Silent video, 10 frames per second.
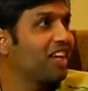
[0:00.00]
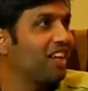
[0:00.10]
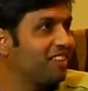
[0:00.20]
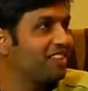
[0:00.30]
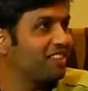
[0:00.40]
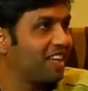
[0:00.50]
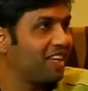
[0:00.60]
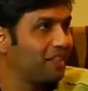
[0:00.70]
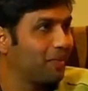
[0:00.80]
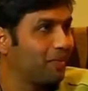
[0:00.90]

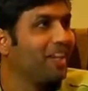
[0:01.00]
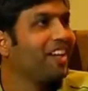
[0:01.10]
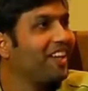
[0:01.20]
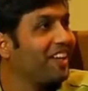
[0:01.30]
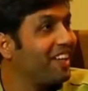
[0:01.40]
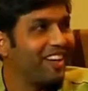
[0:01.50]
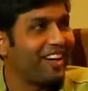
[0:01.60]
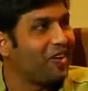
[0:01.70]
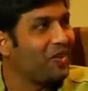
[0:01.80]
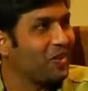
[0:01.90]
understand them. Here
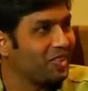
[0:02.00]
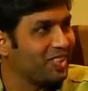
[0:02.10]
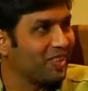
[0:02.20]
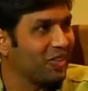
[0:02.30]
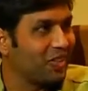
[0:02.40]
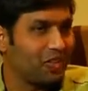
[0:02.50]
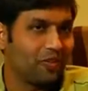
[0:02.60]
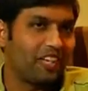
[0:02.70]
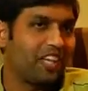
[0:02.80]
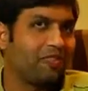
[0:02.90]
I don't. So
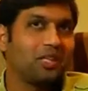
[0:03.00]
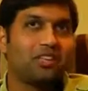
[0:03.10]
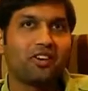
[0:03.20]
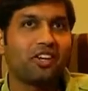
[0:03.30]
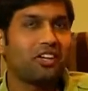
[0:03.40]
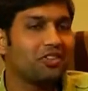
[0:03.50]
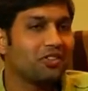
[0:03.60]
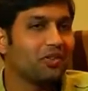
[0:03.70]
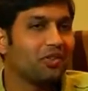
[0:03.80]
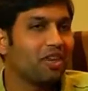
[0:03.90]
when I've been talking
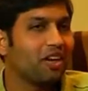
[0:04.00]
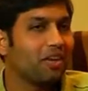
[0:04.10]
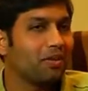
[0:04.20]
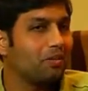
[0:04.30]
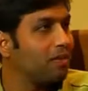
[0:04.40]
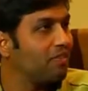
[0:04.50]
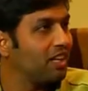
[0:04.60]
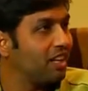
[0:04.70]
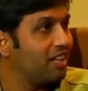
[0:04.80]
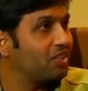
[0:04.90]
to people,
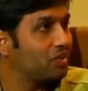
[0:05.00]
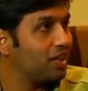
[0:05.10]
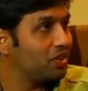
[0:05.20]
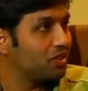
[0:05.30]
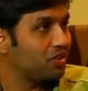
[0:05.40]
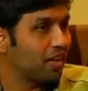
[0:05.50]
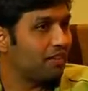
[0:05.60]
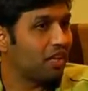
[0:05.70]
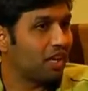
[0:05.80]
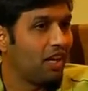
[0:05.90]
at least when I was
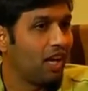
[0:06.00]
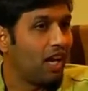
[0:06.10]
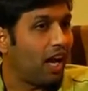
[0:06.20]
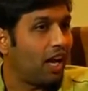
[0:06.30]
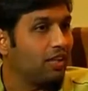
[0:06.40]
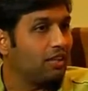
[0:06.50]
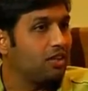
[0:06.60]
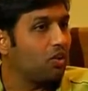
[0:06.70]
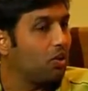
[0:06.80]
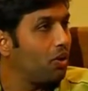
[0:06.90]
traveling, I
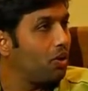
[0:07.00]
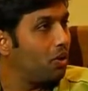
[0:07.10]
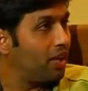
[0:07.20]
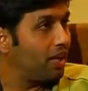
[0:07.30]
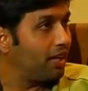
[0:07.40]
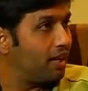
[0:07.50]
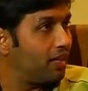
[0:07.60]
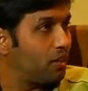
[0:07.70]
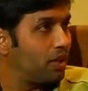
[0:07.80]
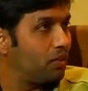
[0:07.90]
don't know
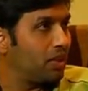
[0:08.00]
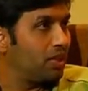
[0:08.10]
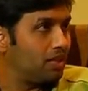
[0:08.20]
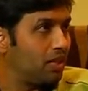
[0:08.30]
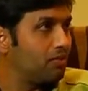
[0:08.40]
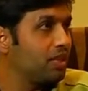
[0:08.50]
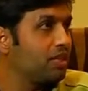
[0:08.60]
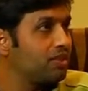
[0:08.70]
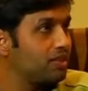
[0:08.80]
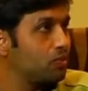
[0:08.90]
when they tell me
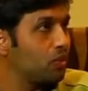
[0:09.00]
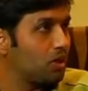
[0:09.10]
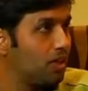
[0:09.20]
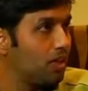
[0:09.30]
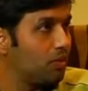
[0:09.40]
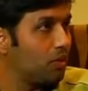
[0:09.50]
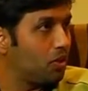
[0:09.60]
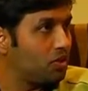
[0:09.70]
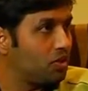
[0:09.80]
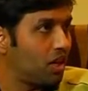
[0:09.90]
this is what they
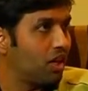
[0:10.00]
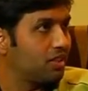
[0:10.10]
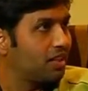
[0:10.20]
want to charge,